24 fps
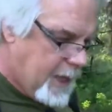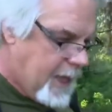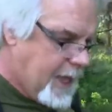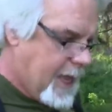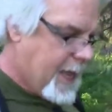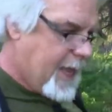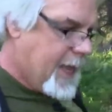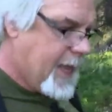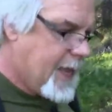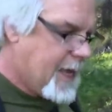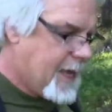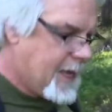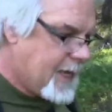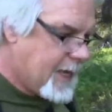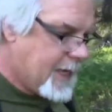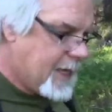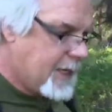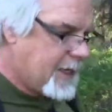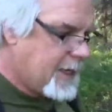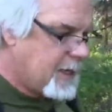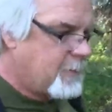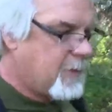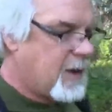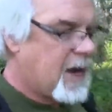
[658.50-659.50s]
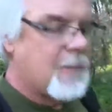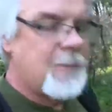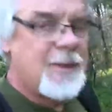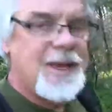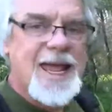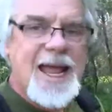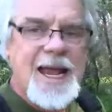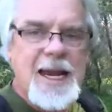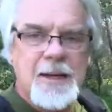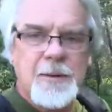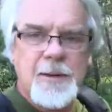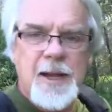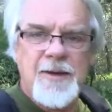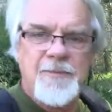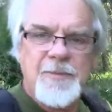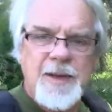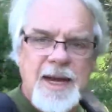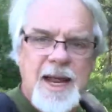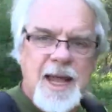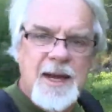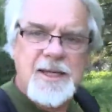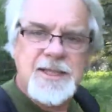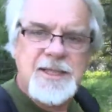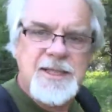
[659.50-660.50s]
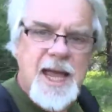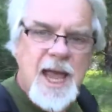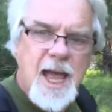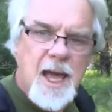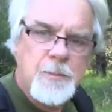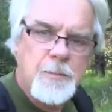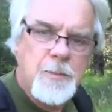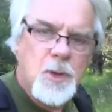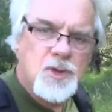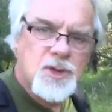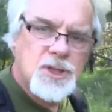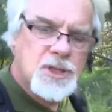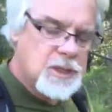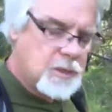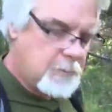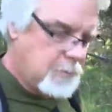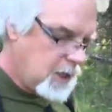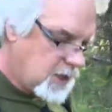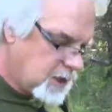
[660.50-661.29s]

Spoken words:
But I'm late. I've been out of town most of the